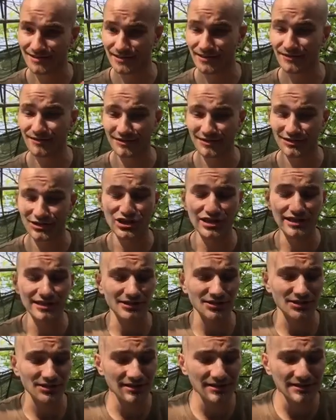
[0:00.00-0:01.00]
the song
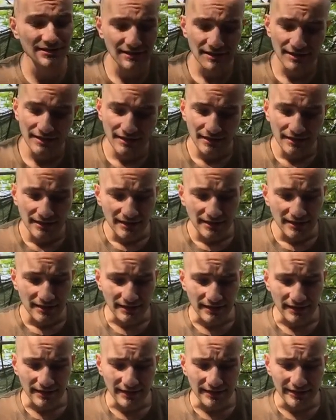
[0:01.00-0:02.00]
changes.
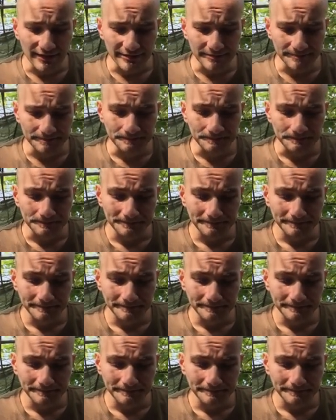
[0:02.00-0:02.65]
And